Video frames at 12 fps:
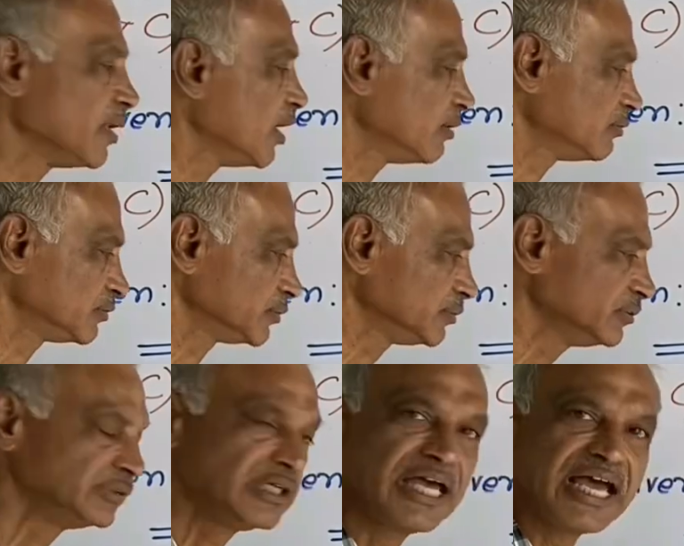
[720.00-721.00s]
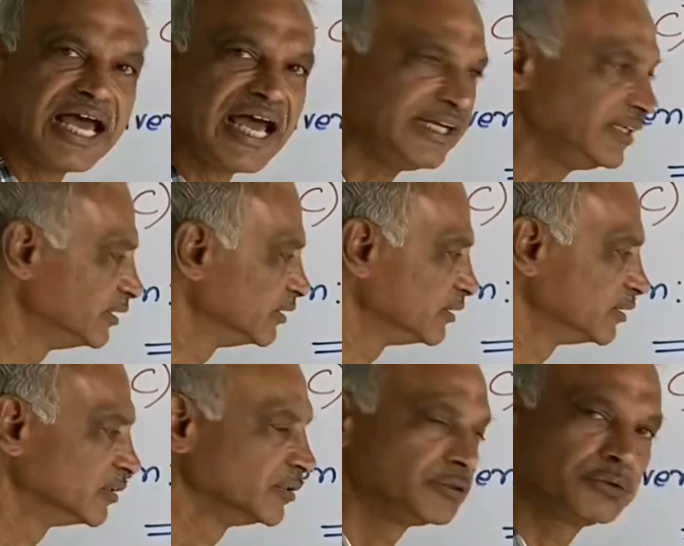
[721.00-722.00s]
have to add
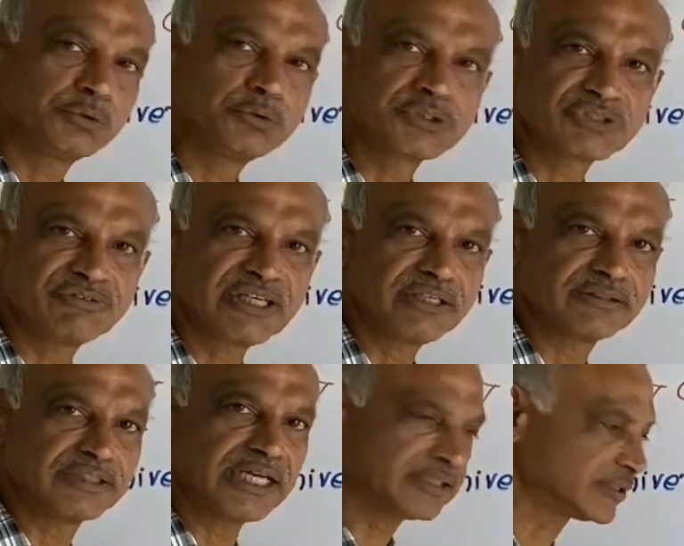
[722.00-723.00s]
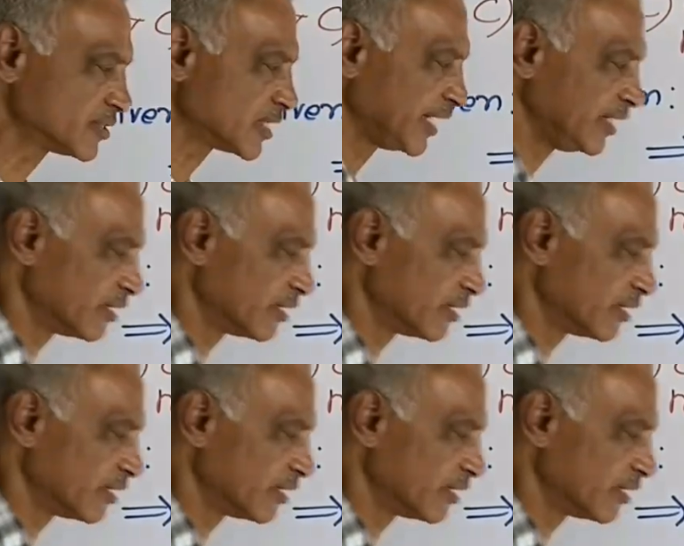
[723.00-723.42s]
2 square that side,